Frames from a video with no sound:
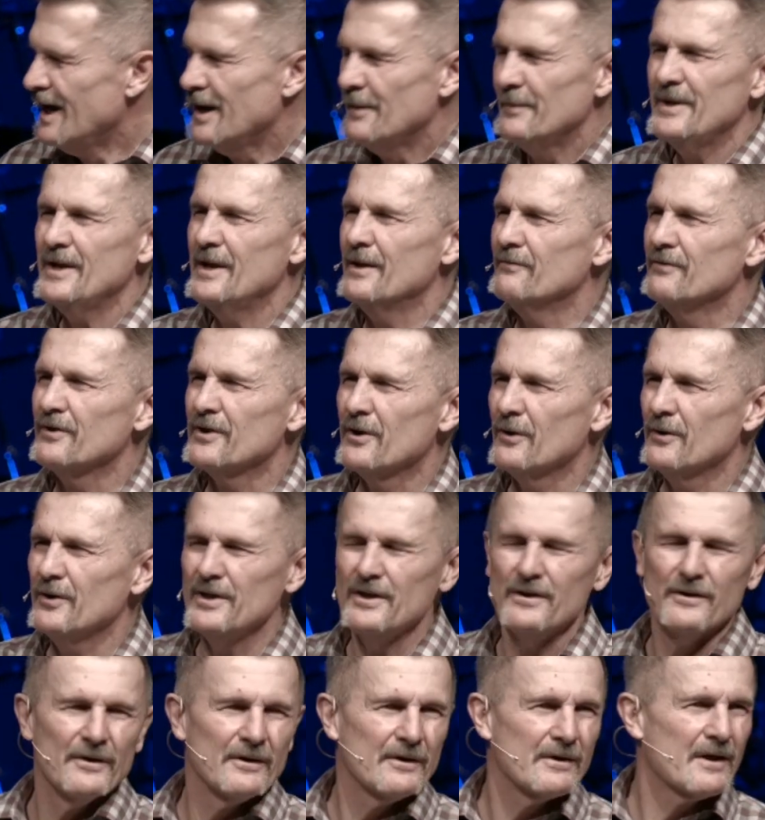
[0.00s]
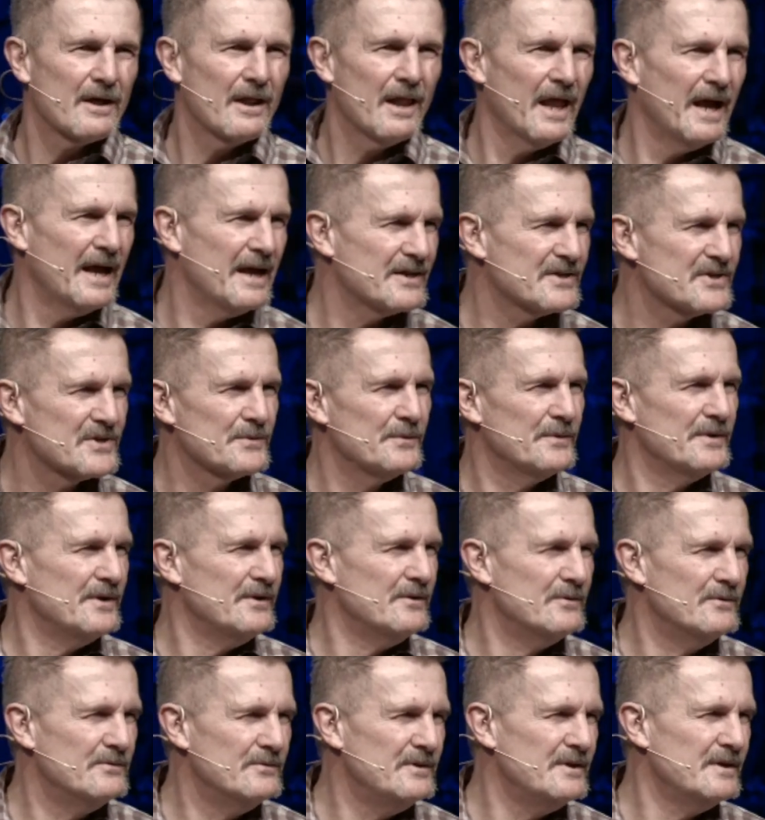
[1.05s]
I mean, you ever go to your class
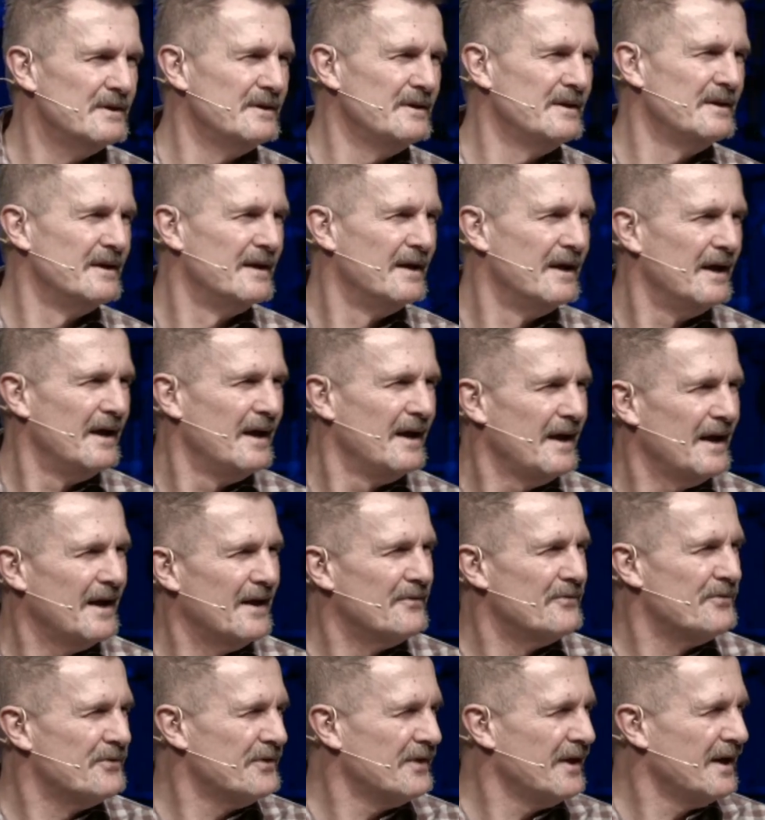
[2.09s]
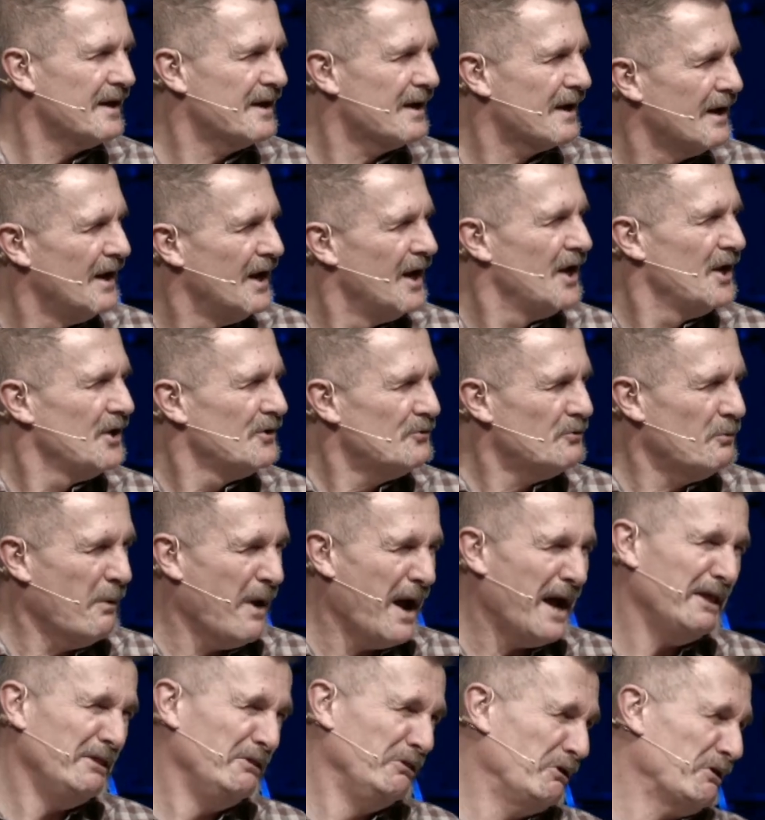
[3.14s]
reunion and think, do
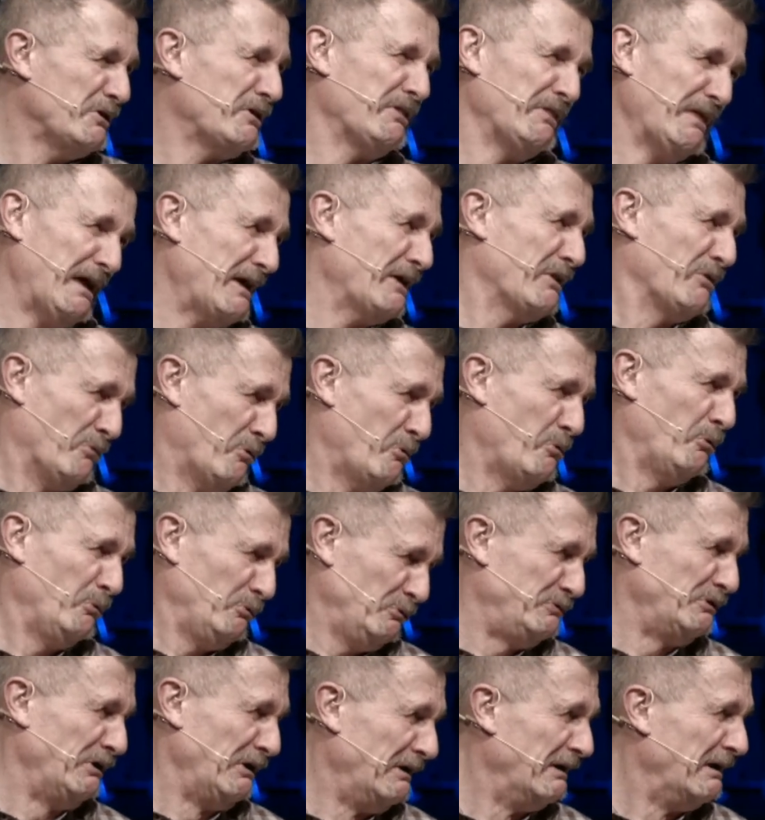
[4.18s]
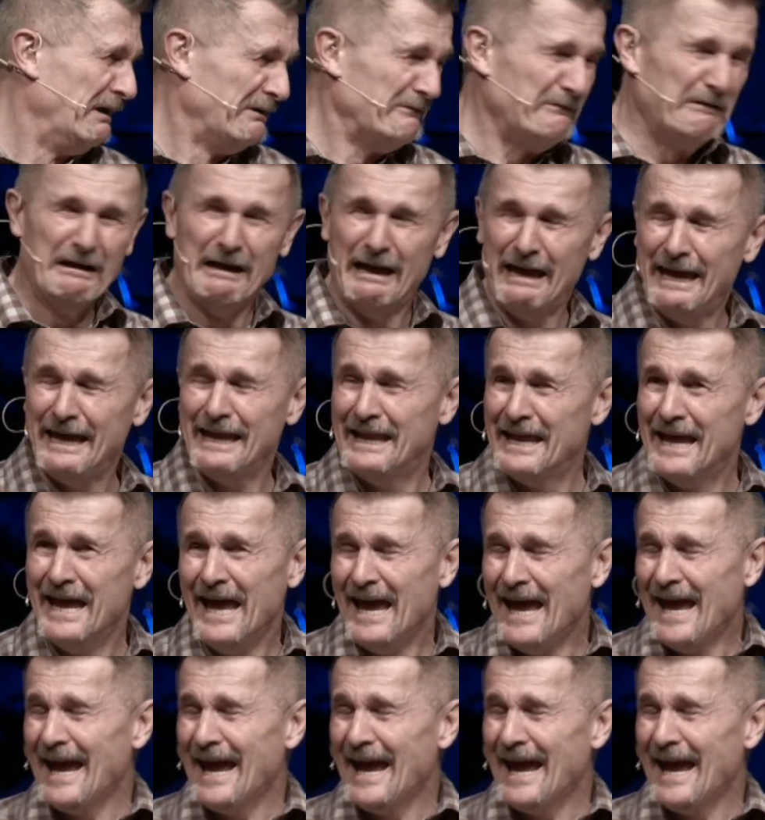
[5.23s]
I look that old, right?